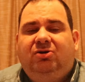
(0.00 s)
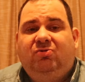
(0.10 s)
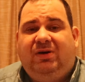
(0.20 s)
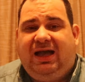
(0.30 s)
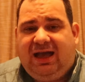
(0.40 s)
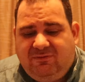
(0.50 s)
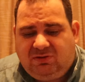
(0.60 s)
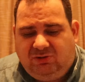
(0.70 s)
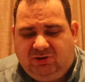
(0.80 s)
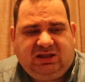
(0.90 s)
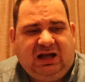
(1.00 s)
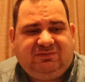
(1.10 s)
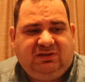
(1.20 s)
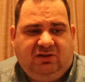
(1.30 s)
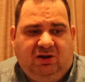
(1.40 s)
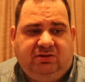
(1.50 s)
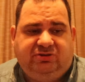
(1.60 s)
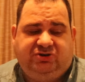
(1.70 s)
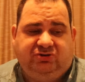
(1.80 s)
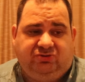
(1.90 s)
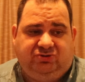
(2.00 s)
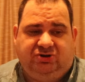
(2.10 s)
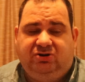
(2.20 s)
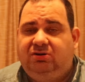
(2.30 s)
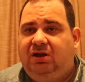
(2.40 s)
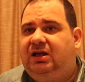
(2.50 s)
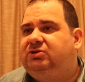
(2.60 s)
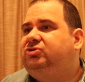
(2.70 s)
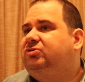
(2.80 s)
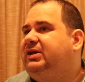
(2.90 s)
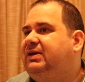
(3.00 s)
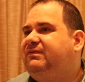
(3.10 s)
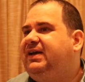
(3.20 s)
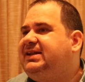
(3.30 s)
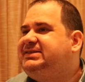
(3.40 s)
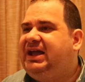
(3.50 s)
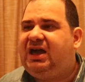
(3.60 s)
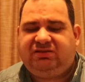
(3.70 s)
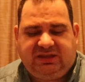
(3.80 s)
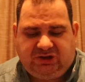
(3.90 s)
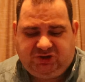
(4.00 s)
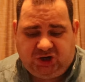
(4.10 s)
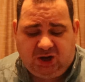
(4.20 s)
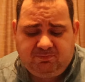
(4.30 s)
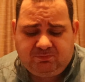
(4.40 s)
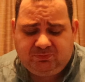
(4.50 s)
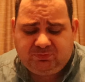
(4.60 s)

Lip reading: whoever looks after those children are doing a fantastic job.